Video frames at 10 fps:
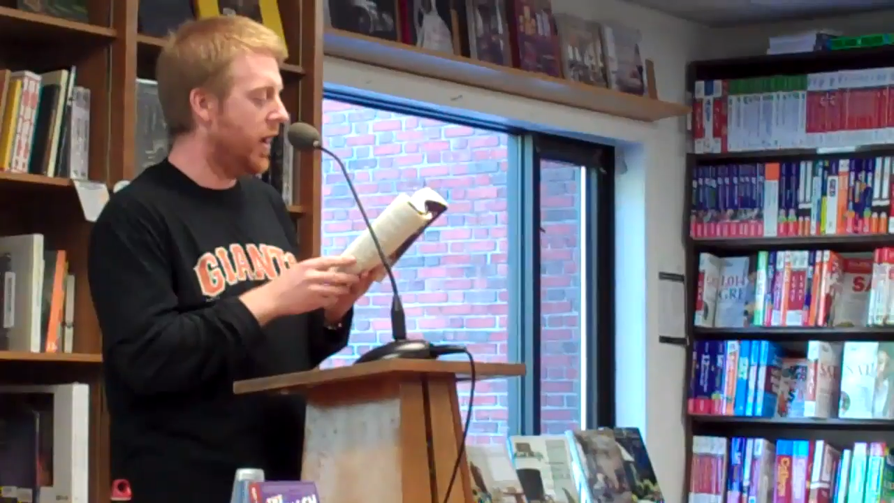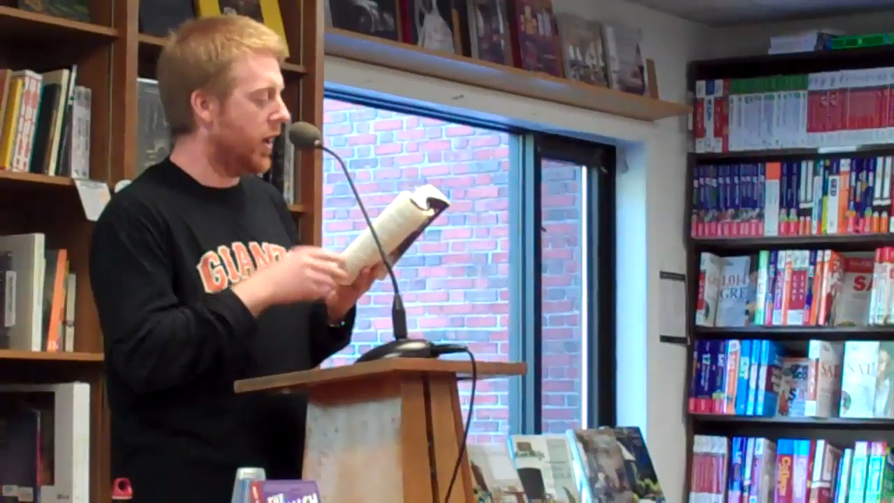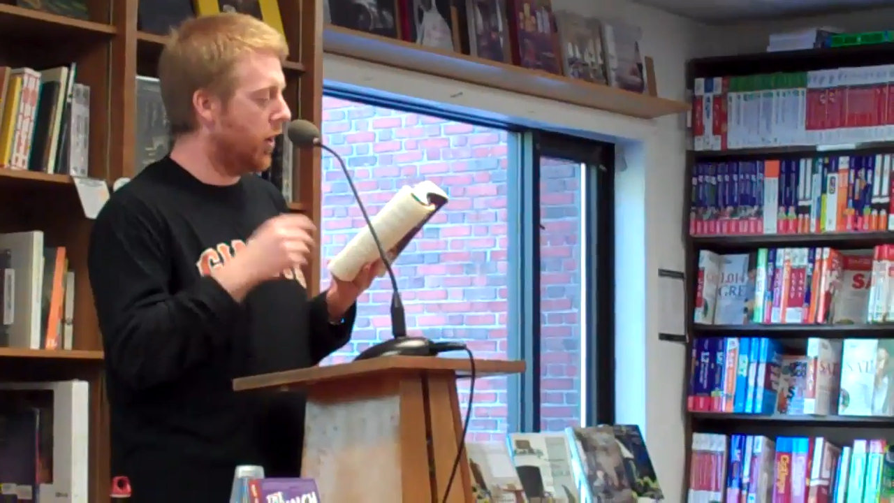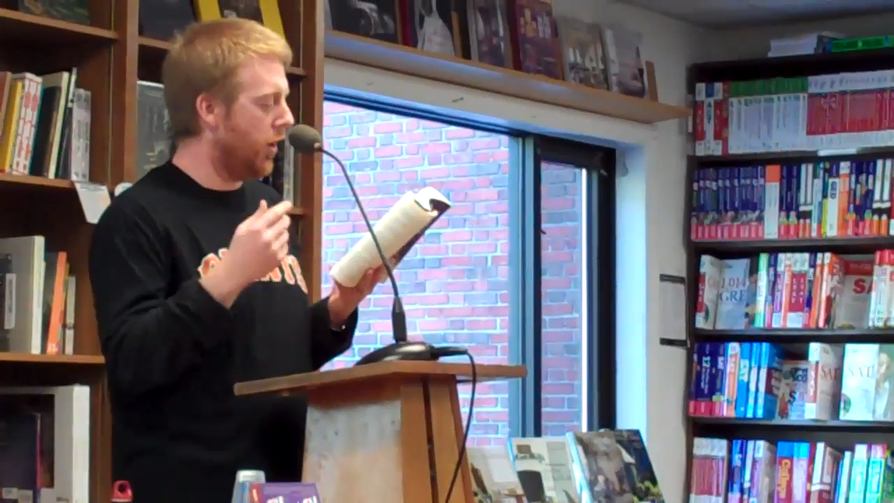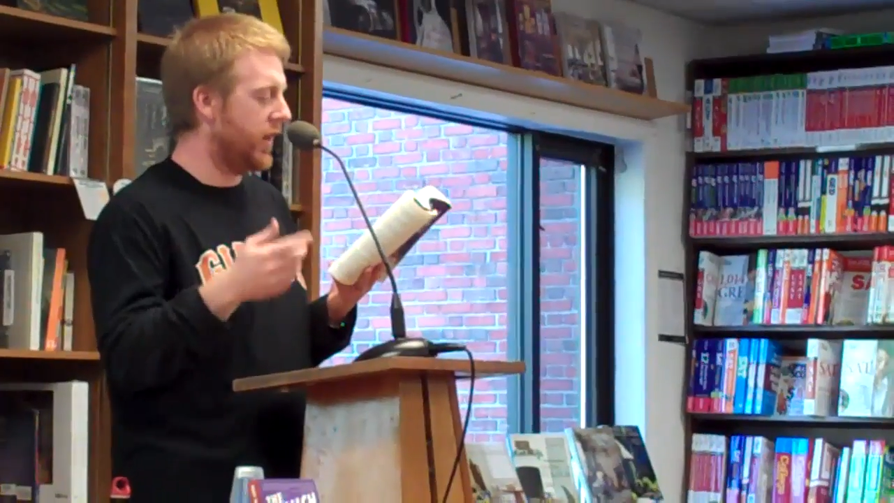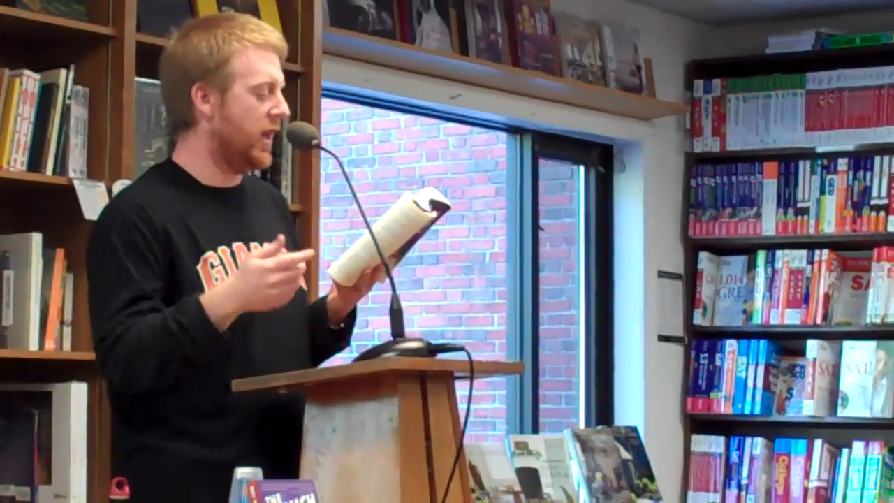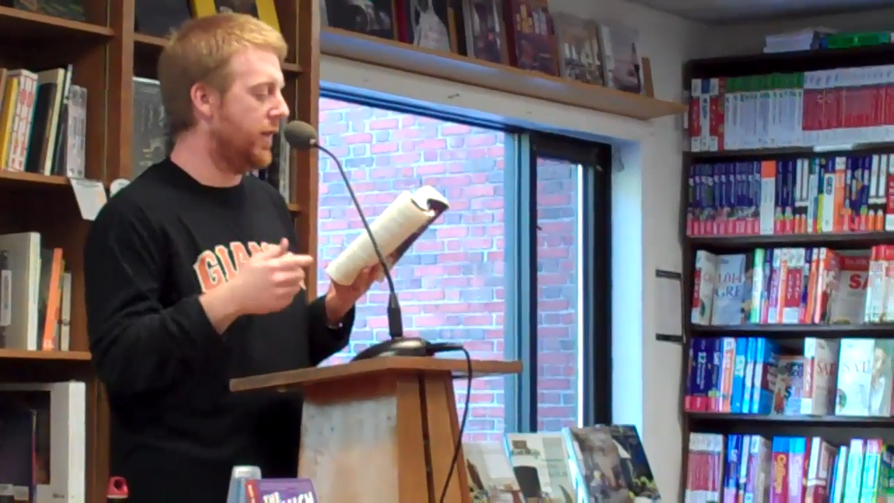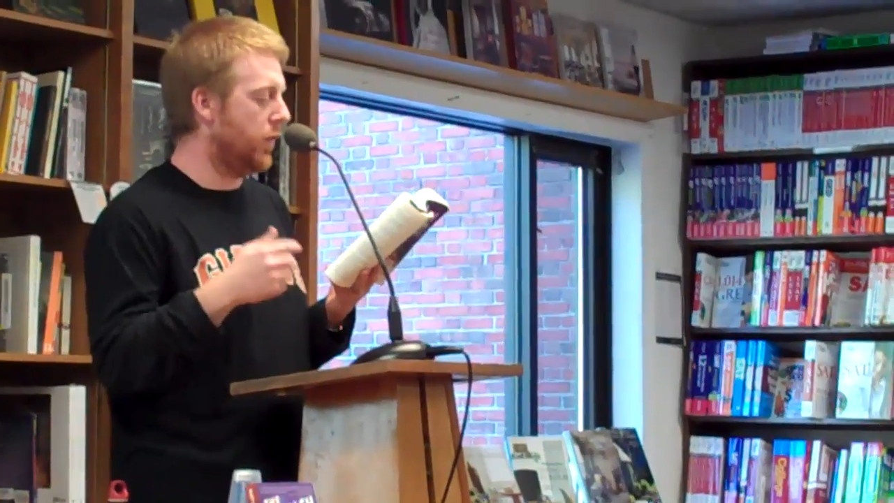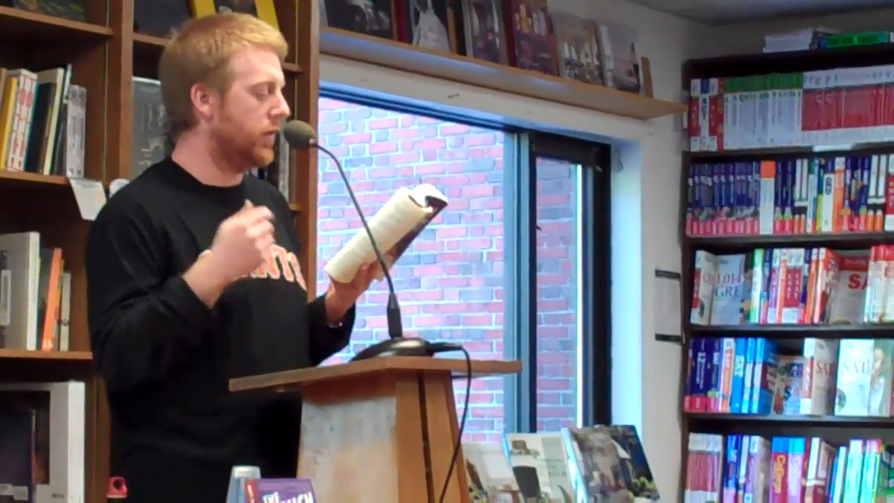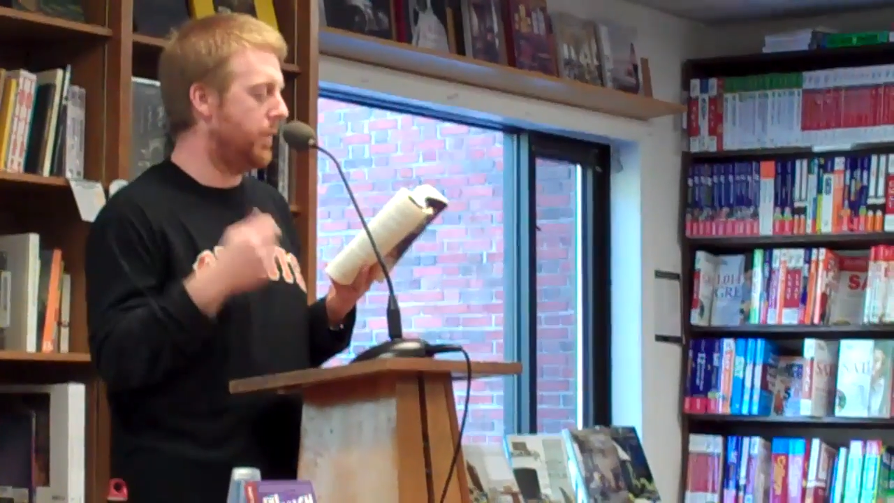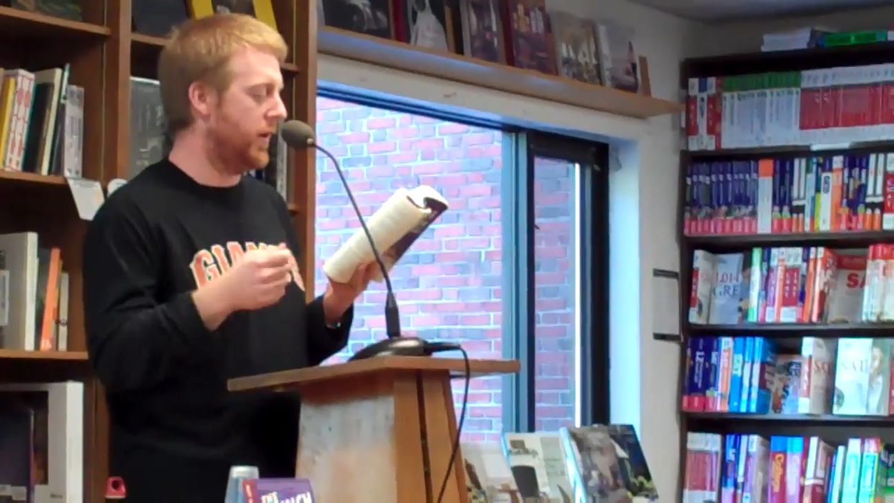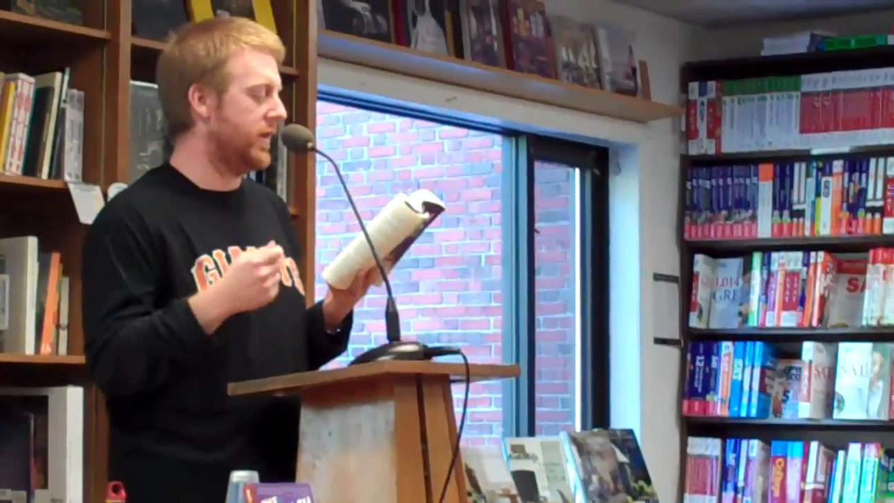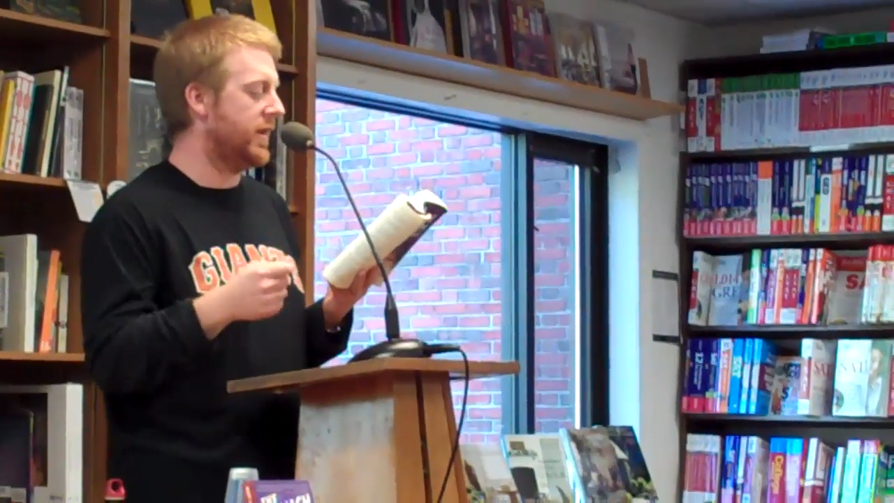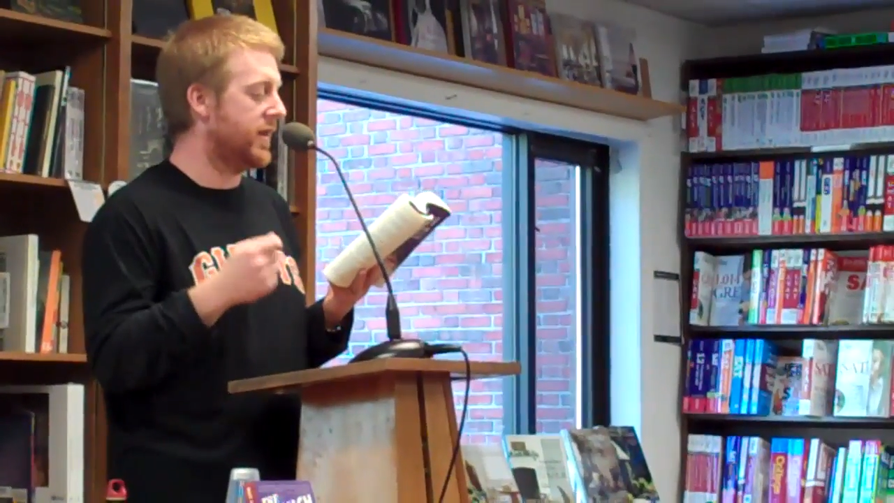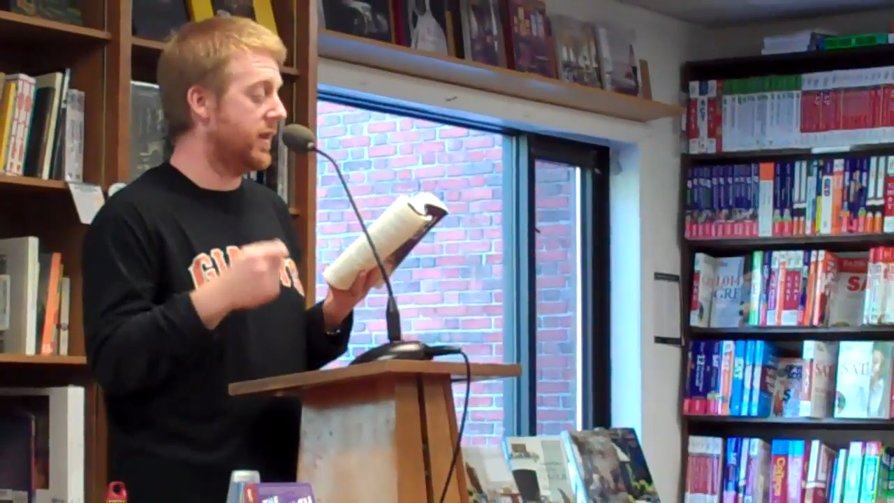and all the evil that
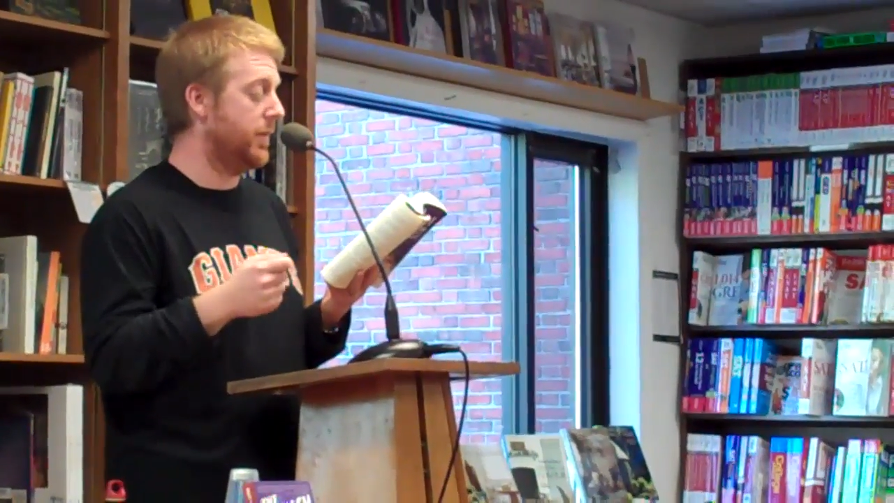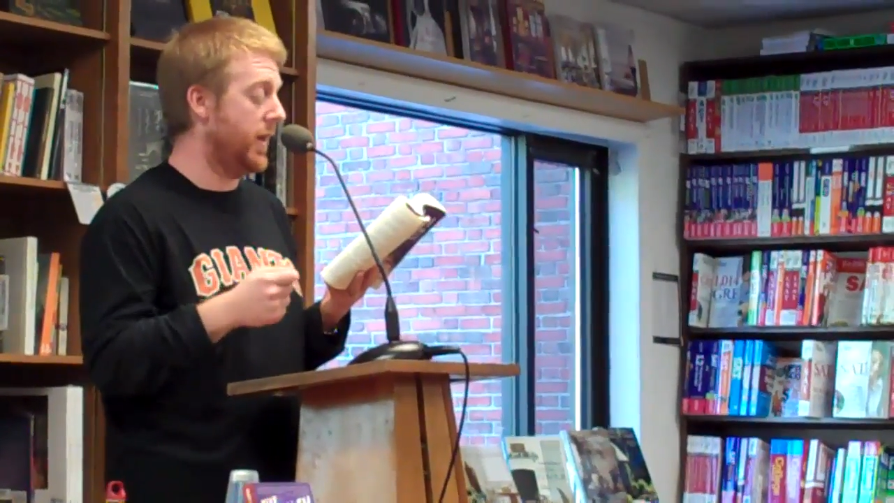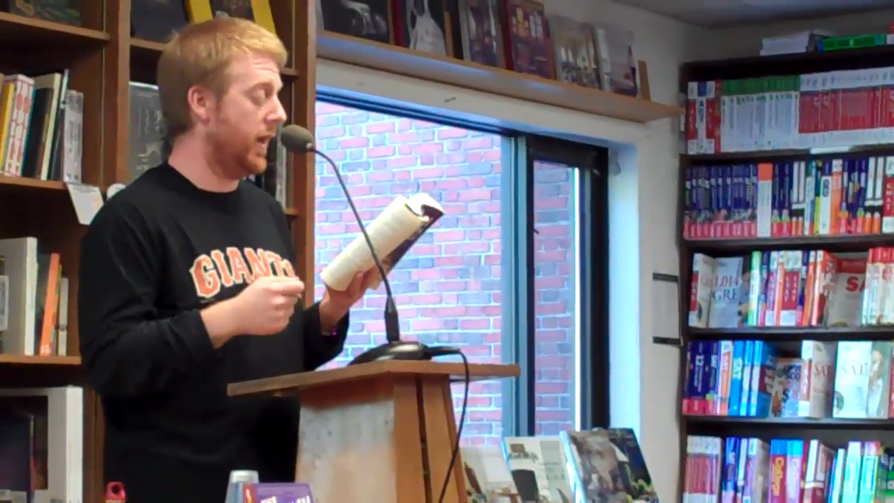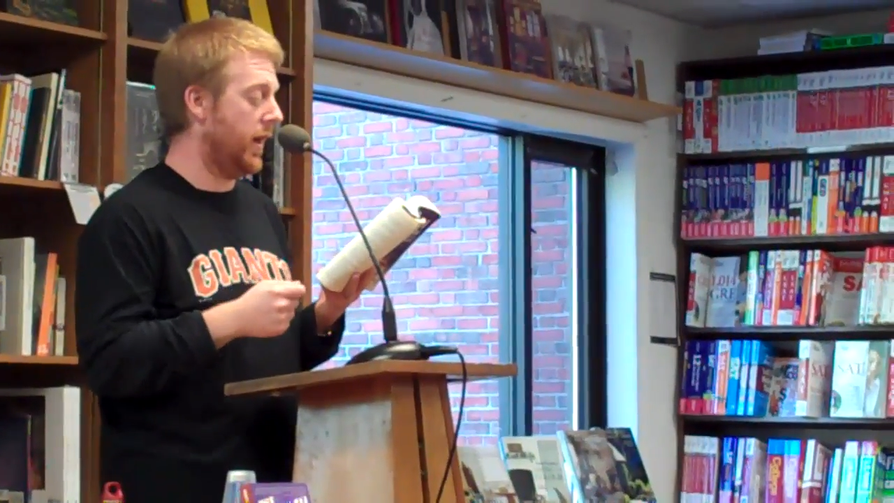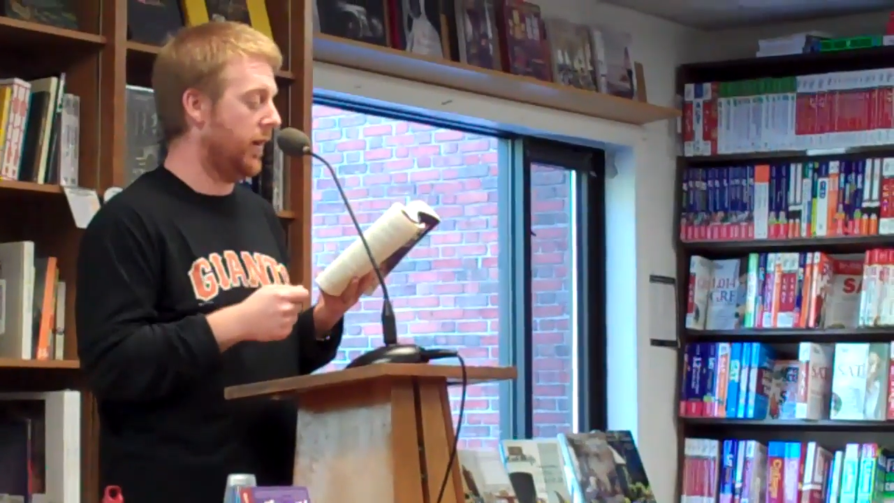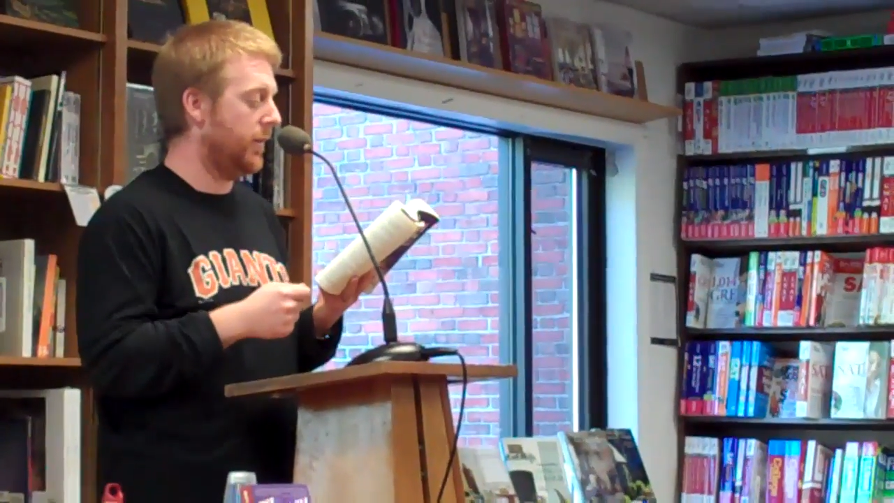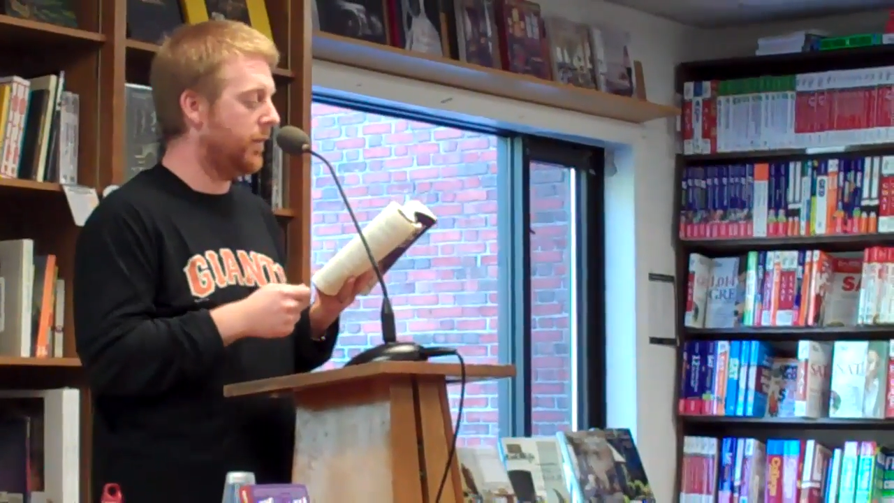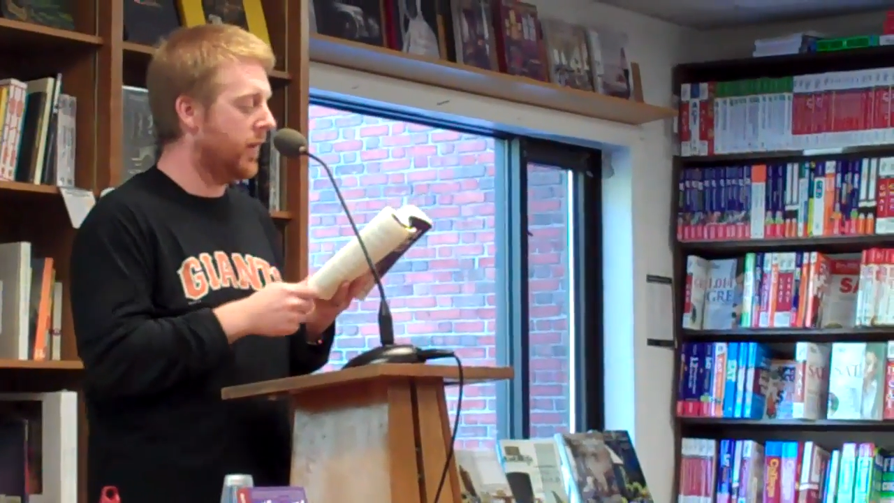built this into being.